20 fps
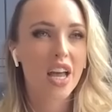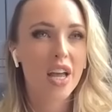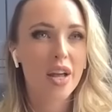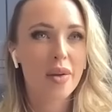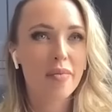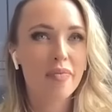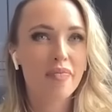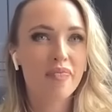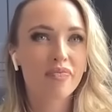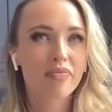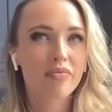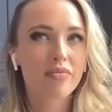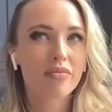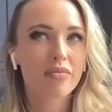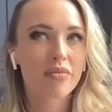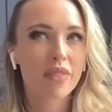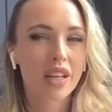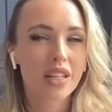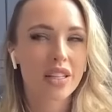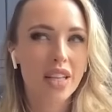Um,
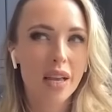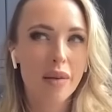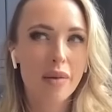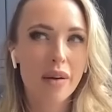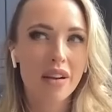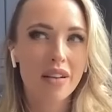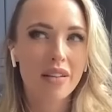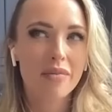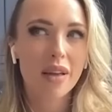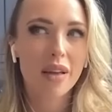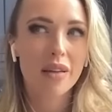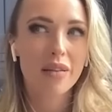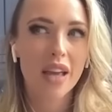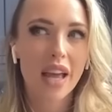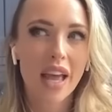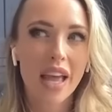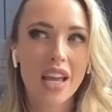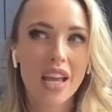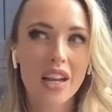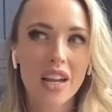I'd say about
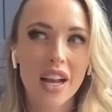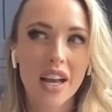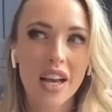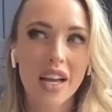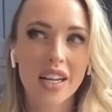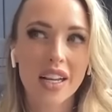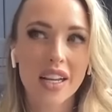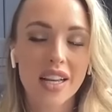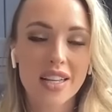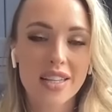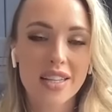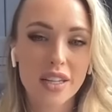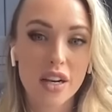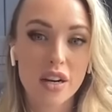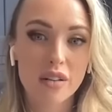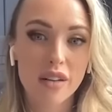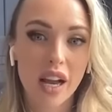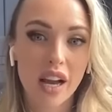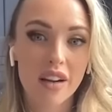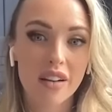maybe eight or nine years
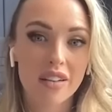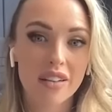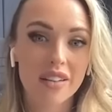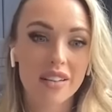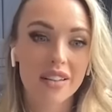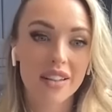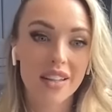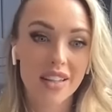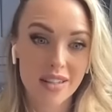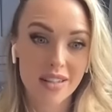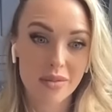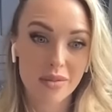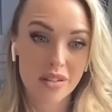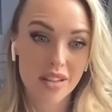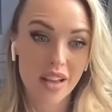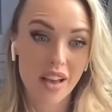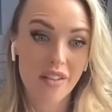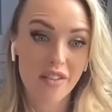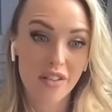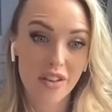ago now. This
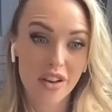was our